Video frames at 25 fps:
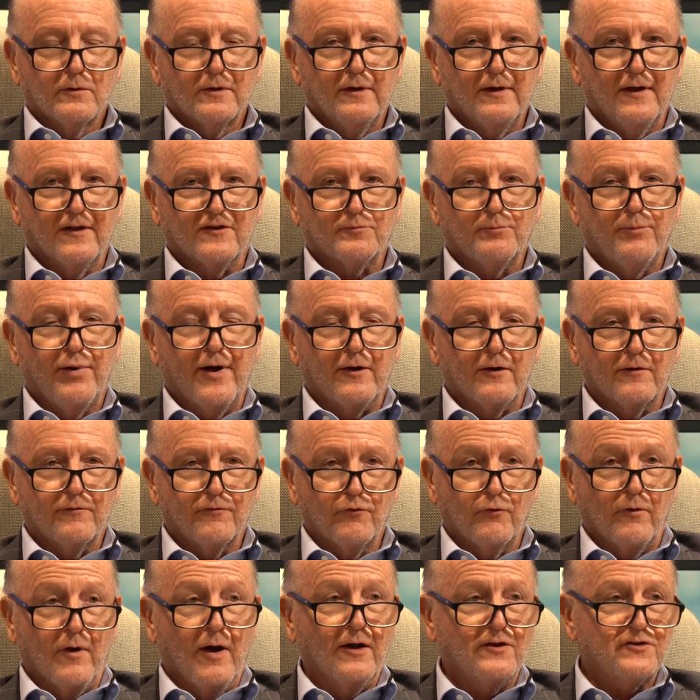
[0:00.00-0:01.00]
it's better
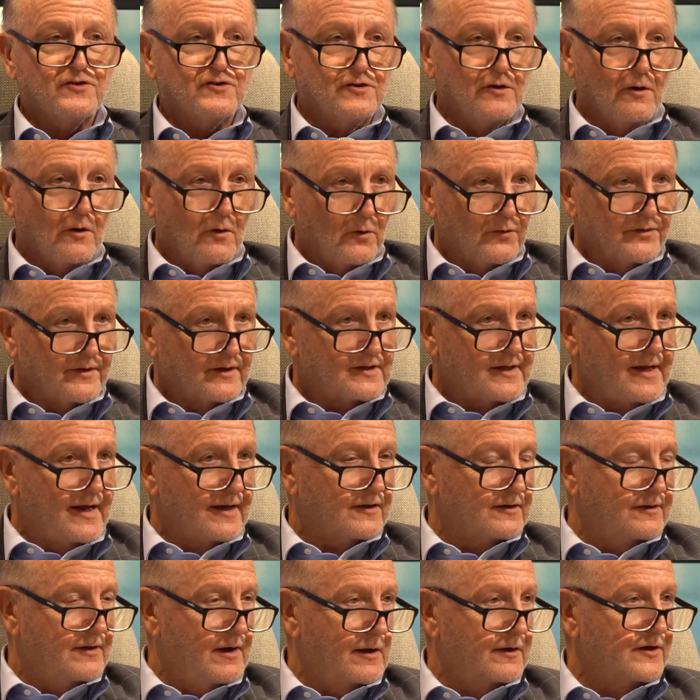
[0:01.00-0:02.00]
for us to own the
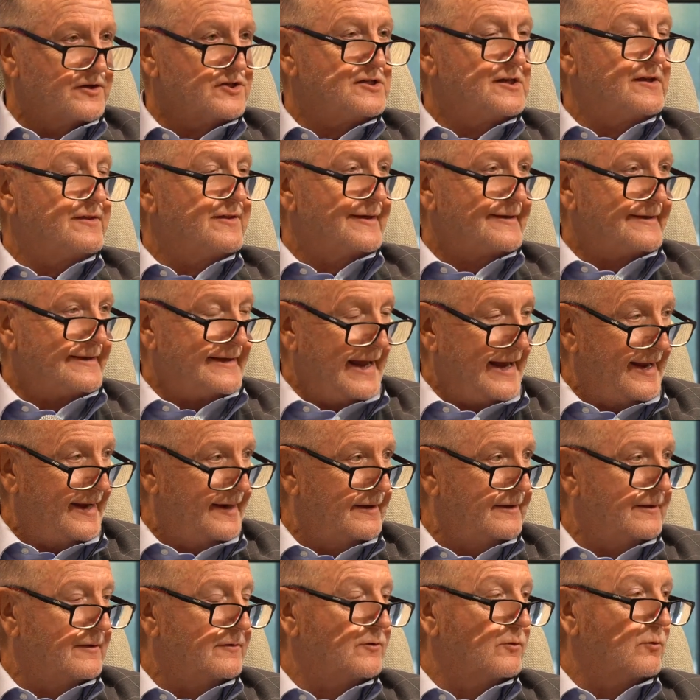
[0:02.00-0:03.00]
technology, the
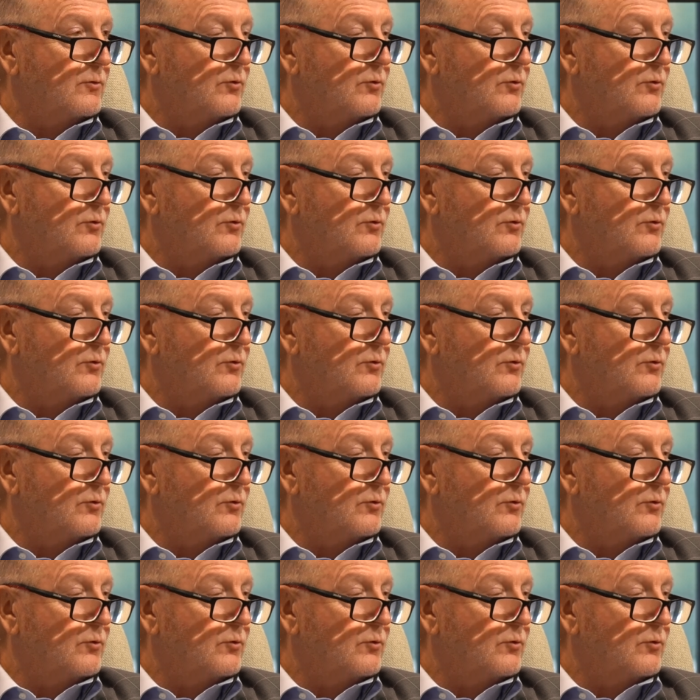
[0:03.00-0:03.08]
data, the